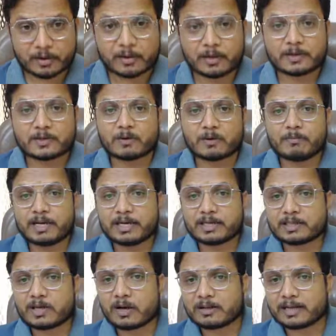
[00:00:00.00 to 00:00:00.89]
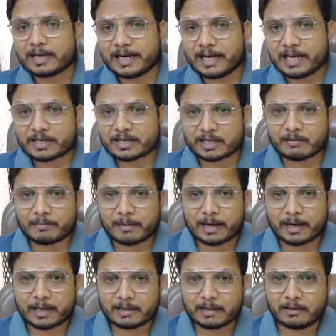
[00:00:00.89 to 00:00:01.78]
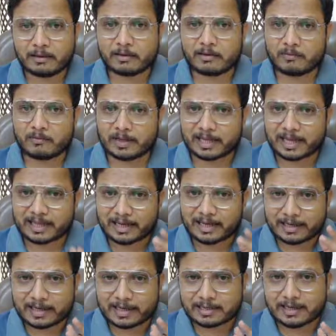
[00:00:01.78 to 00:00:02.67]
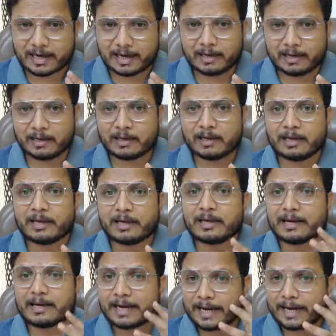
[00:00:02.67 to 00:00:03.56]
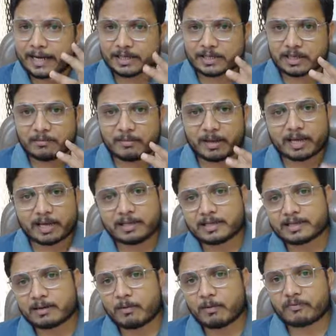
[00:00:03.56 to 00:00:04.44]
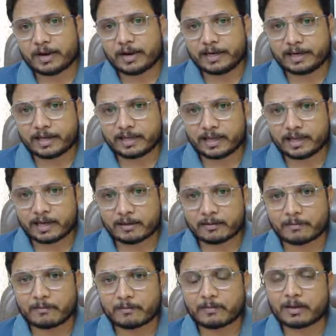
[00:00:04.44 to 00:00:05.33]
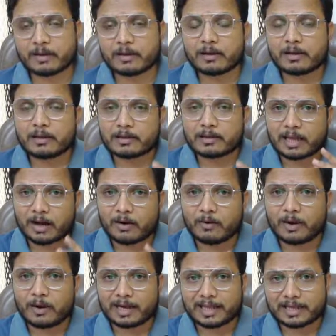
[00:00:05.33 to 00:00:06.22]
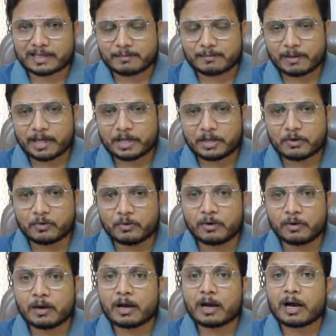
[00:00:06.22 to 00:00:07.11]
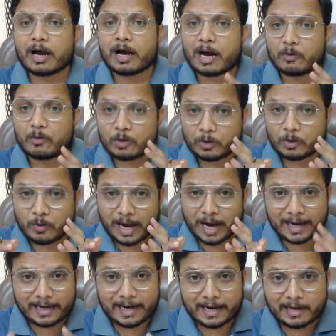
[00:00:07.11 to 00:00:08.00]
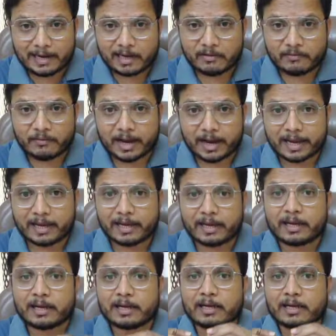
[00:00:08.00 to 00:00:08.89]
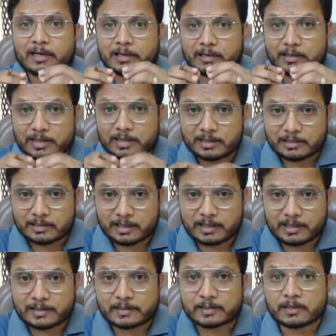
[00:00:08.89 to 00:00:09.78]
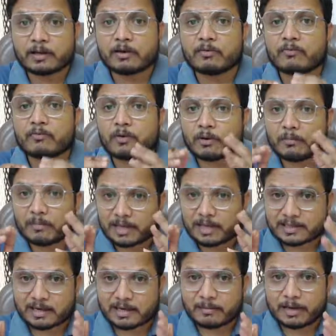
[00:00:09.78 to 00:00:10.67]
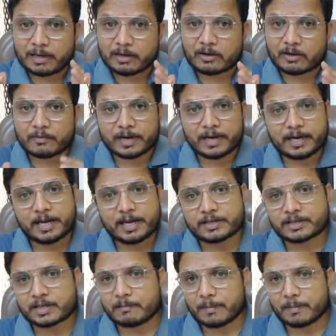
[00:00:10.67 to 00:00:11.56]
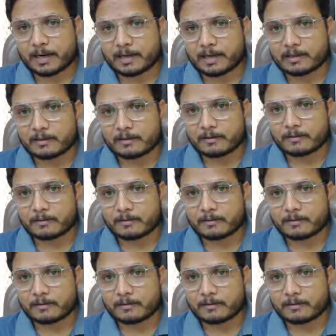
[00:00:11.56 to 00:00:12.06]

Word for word: So based on radiation pattern, one can understand radiation mechanism of antenna. Now I'll explain you how to identify distance for measurement of radiation pattern.